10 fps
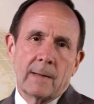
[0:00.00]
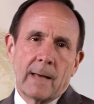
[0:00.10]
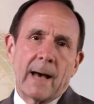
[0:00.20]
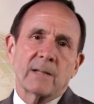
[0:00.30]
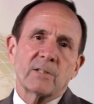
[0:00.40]

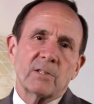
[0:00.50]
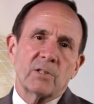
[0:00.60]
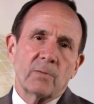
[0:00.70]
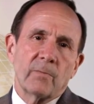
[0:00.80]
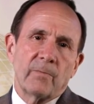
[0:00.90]
How does it
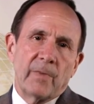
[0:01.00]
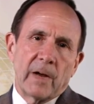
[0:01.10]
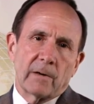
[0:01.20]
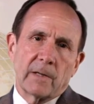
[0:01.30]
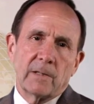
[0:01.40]

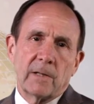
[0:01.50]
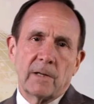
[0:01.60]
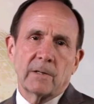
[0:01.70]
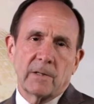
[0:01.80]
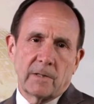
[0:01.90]
vary
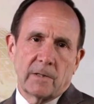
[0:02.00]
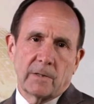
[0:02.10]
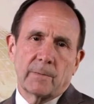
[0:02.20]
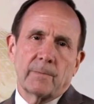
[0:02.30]
year to year?